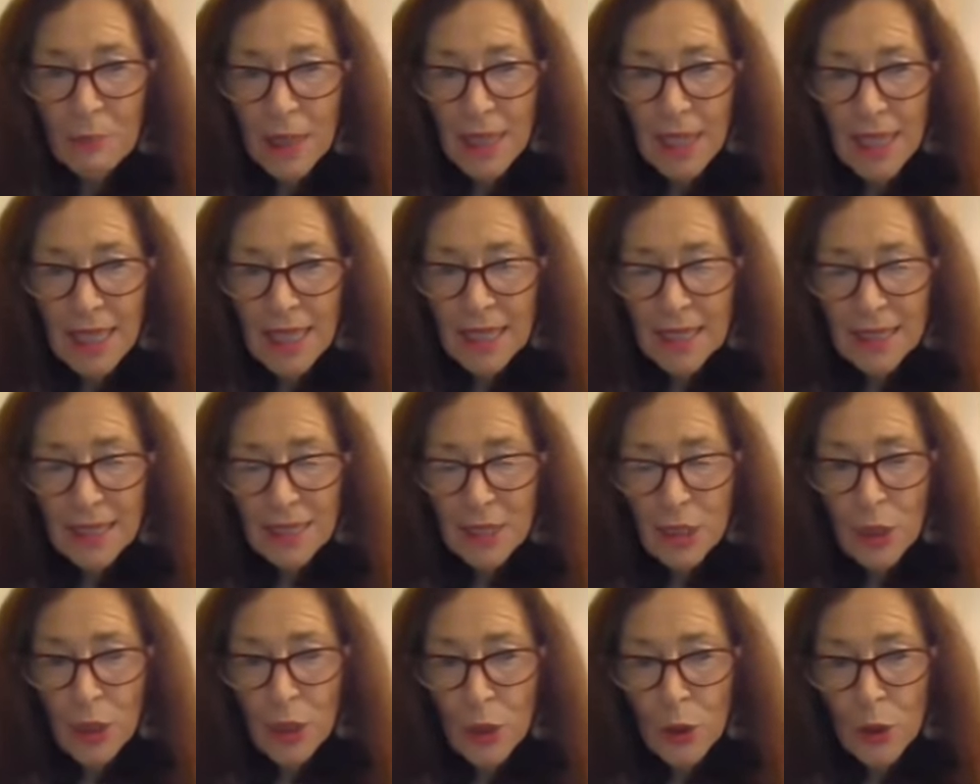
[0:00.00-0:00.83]
bless
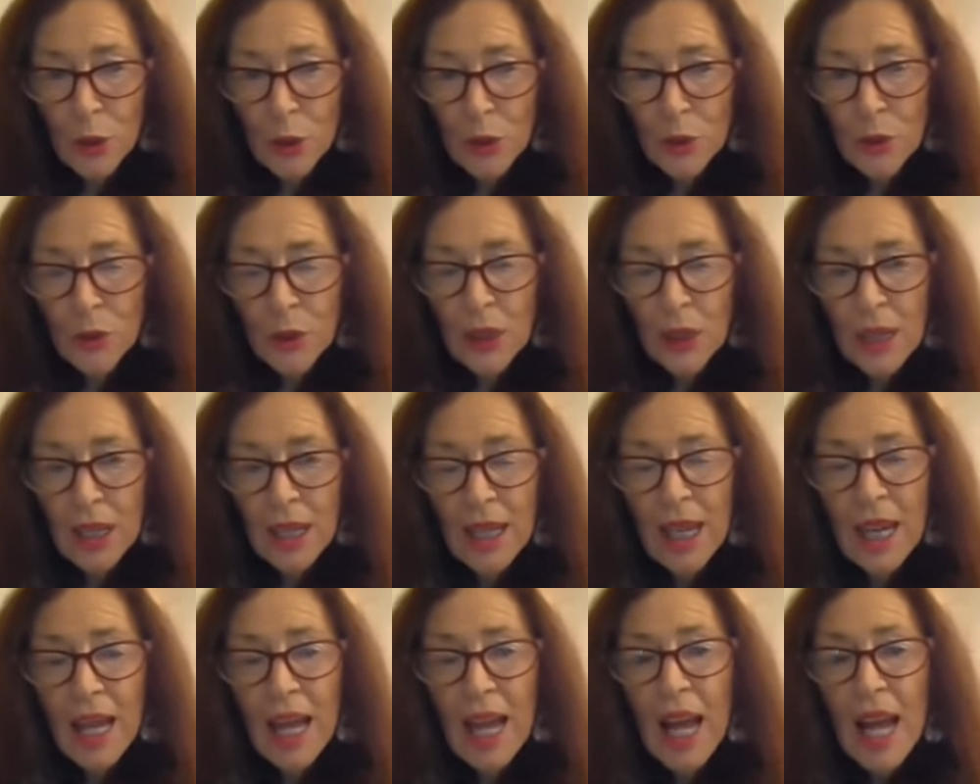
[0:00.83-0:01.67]
you.
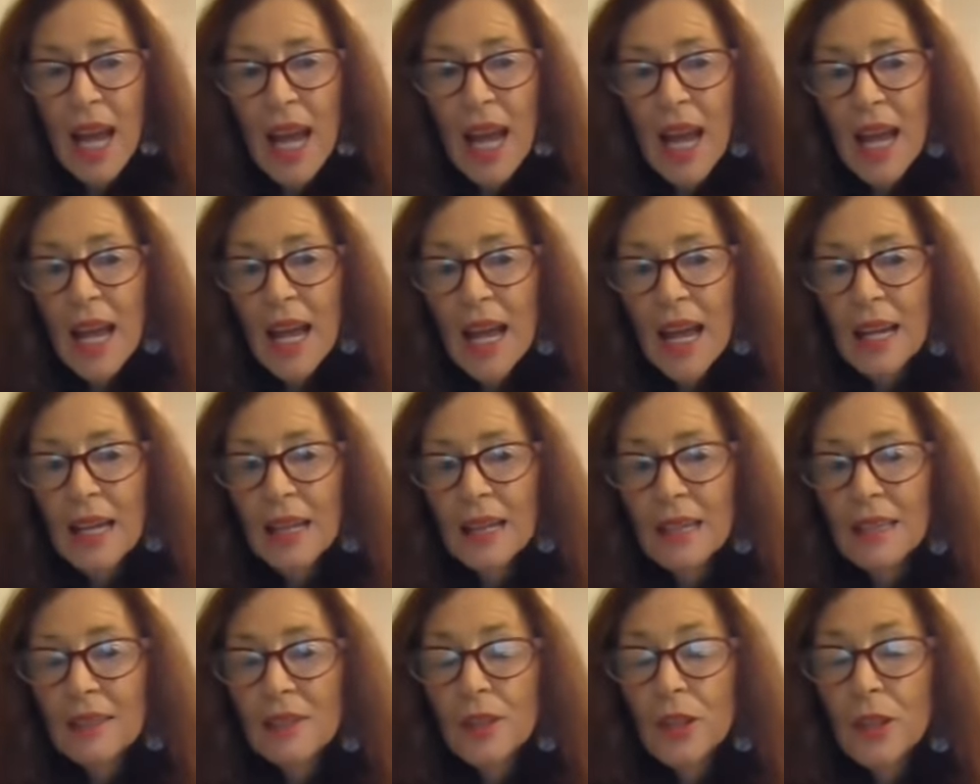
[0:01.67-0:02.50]

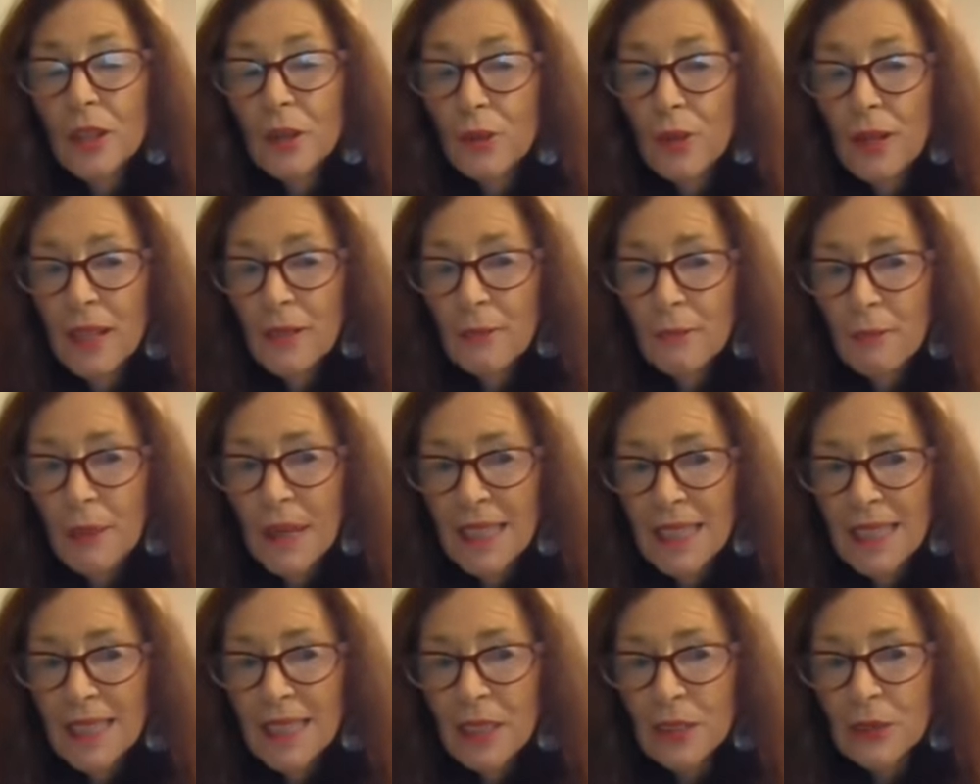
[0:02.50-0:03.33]
The Three of
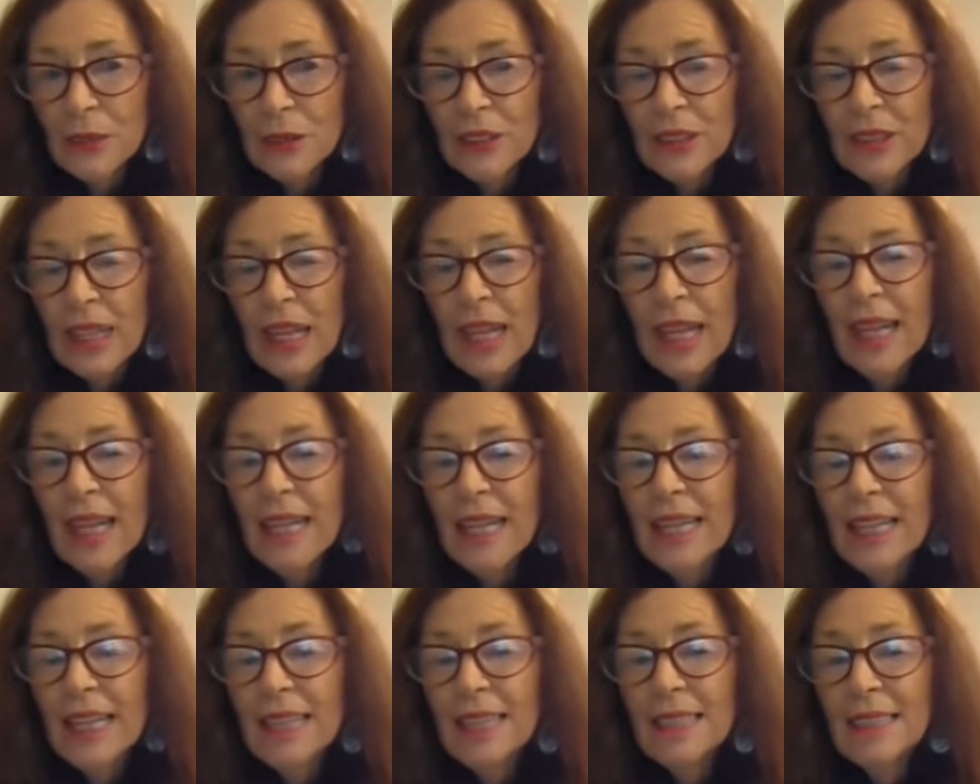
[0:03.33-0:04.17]
Pentacles,
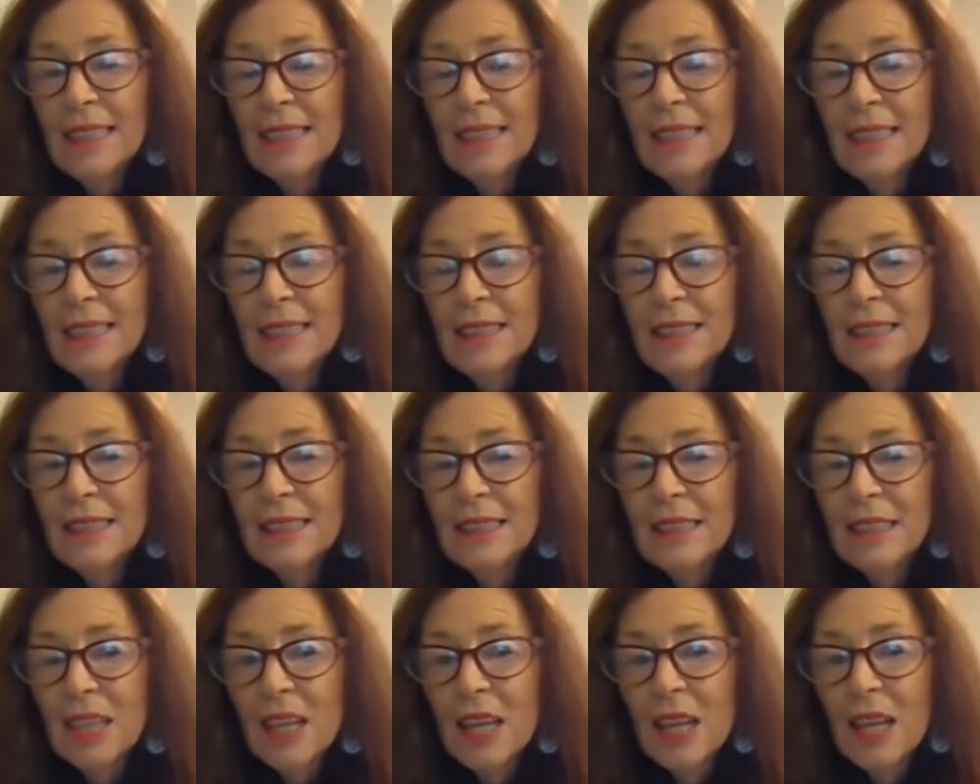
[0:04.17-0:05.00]
it
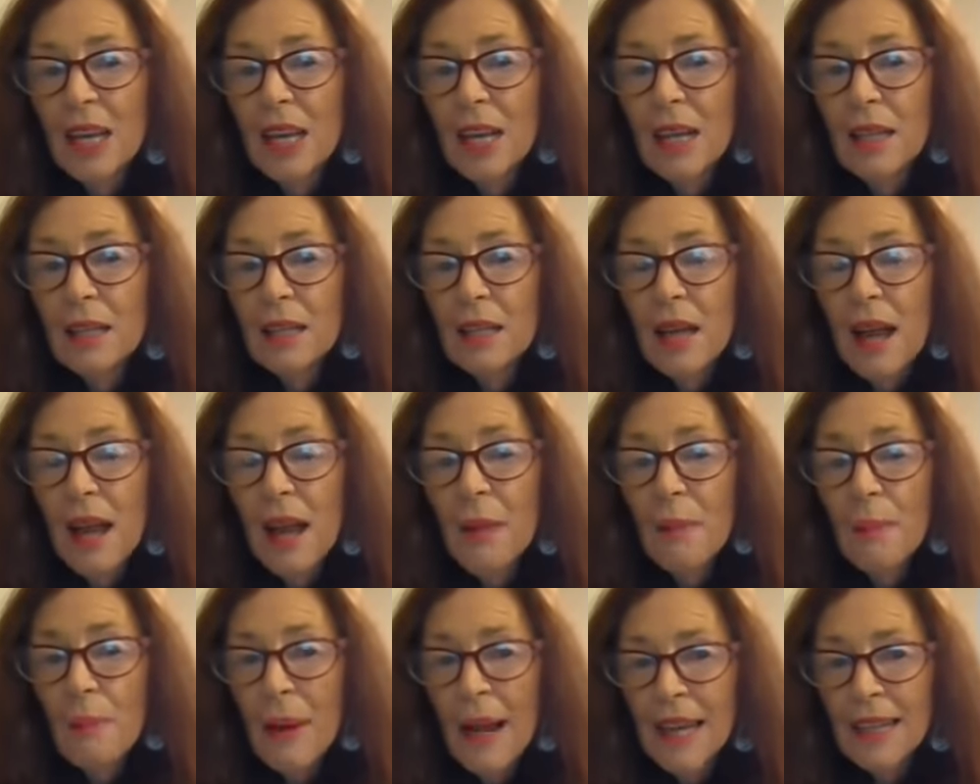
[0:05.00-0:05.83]
is
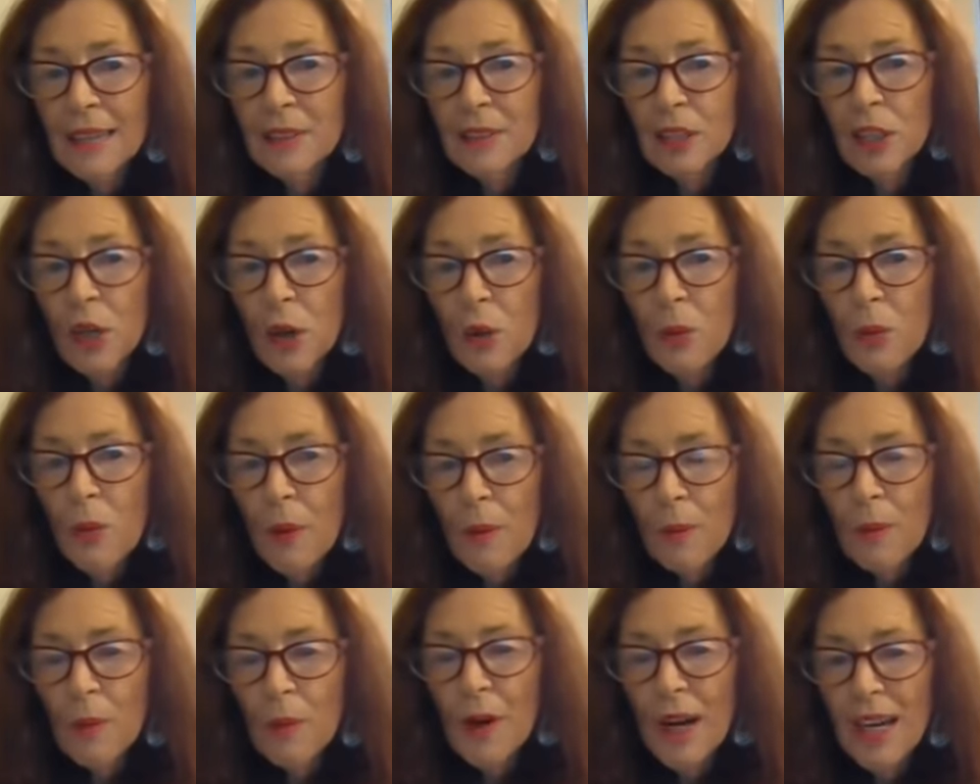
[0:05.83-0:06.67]
about
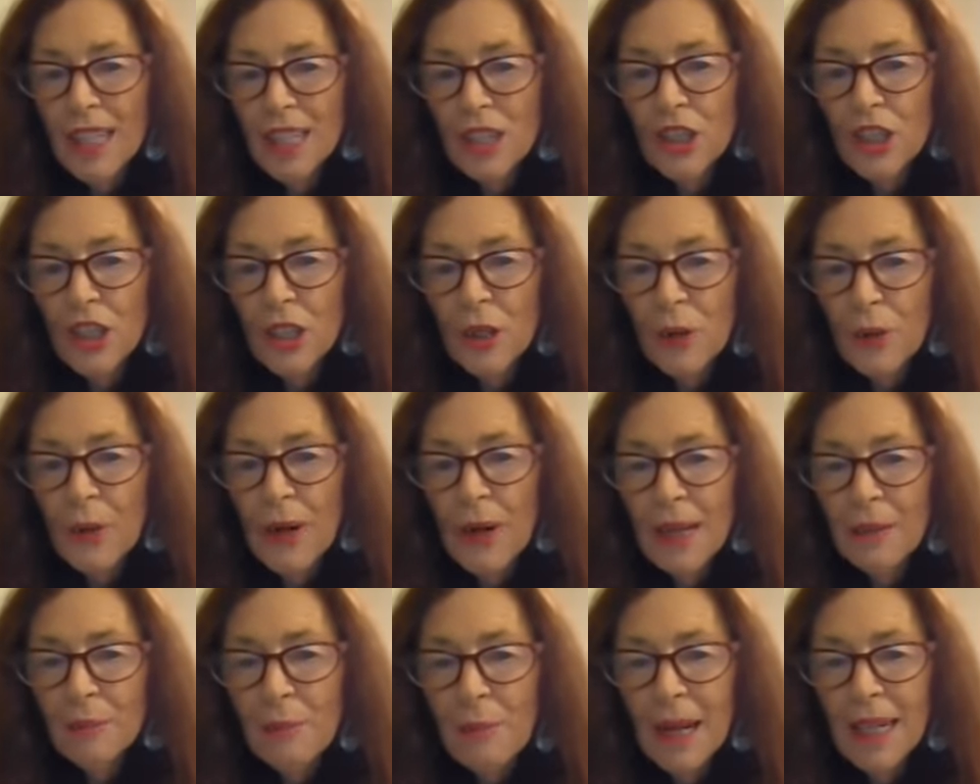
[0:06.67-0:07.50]
cooperation
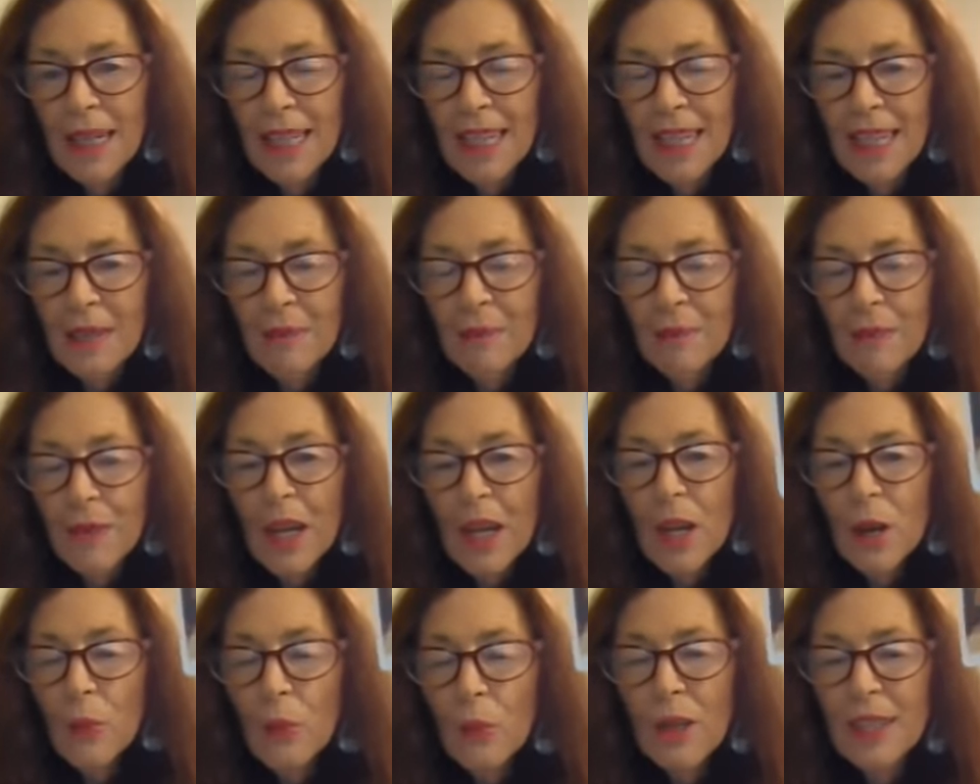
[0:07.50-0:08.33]
around money.
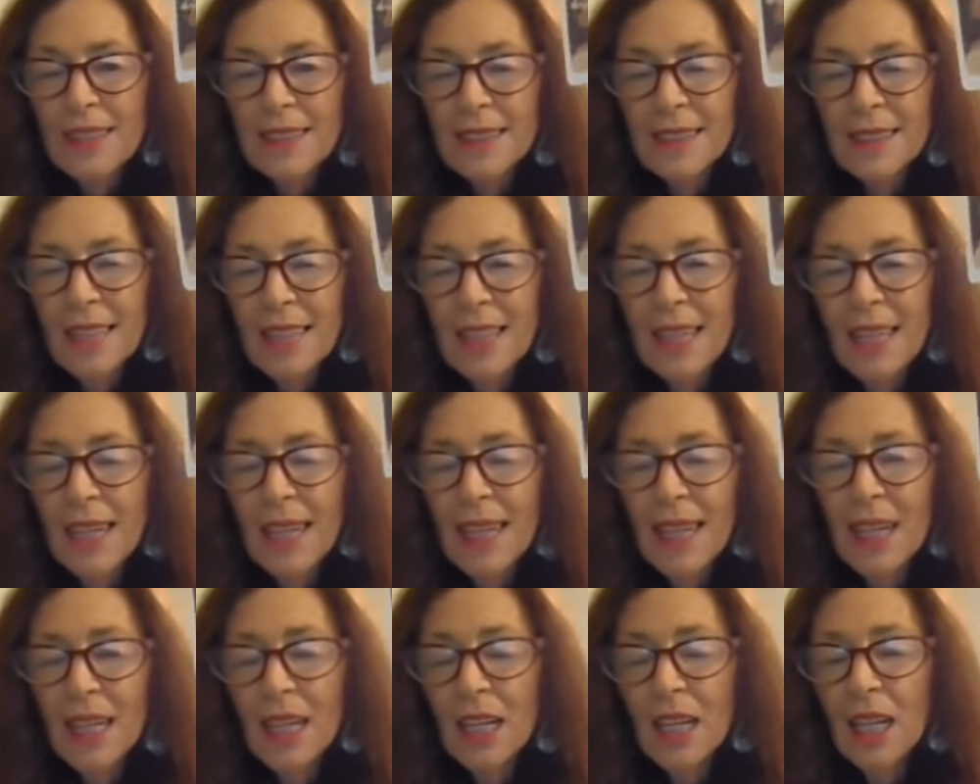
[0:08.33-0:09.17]
We're
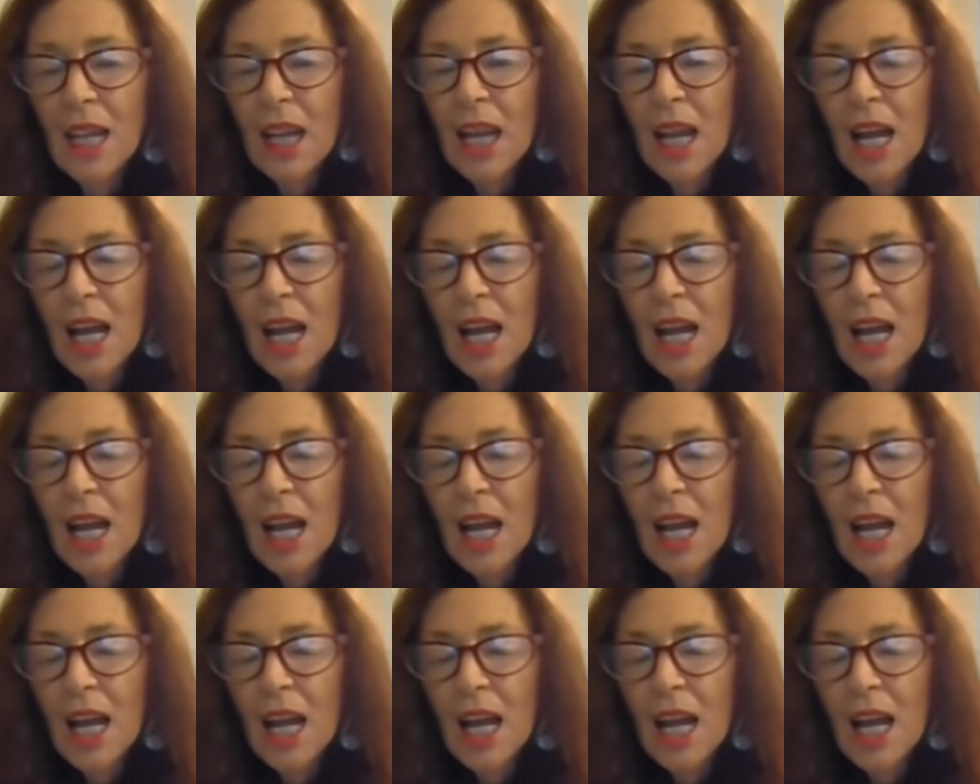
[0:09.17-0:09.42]
seeing